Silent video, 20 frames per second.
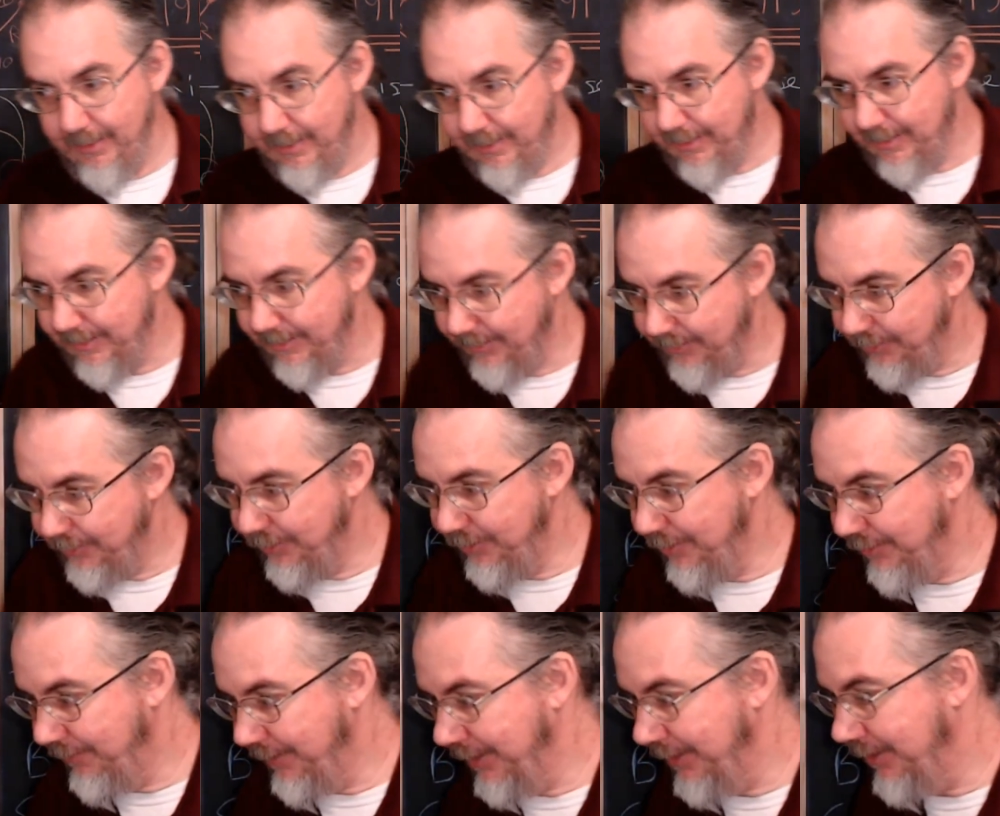these new
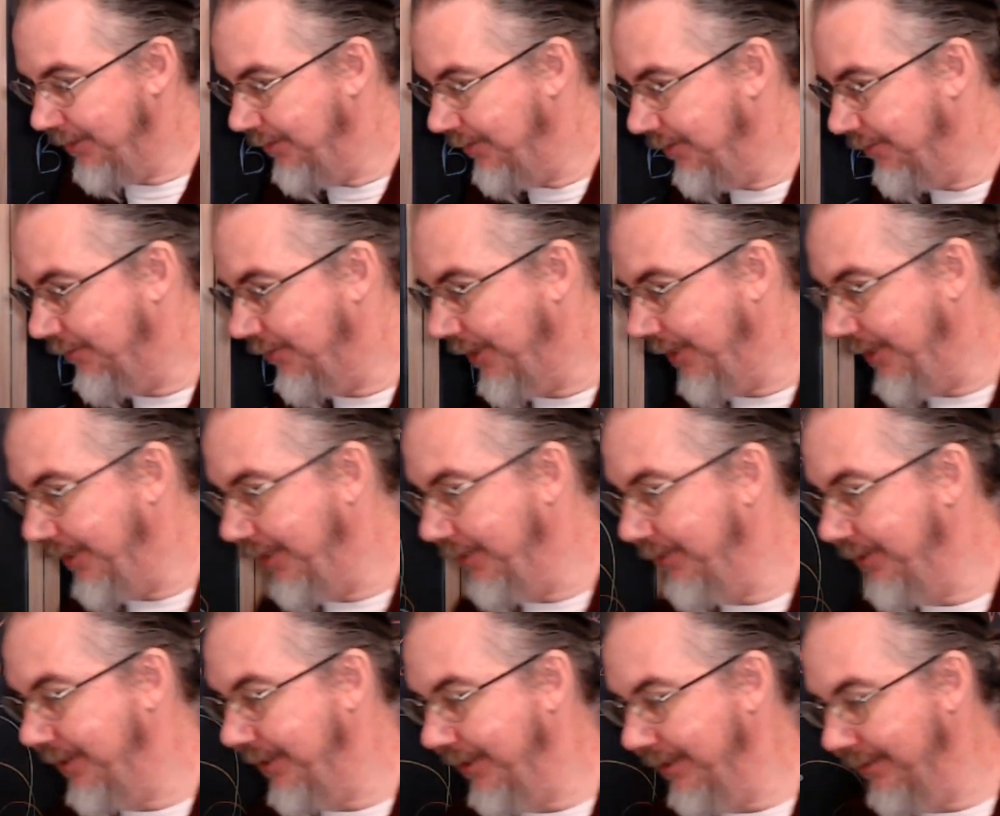inventions of radio
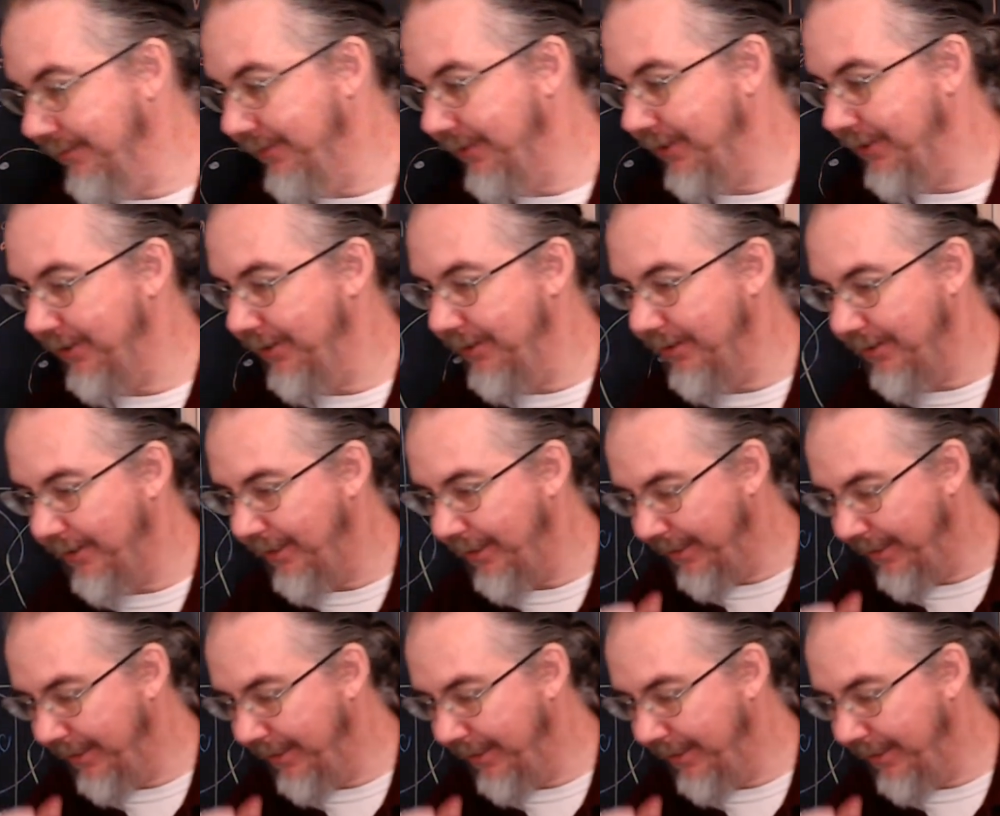and television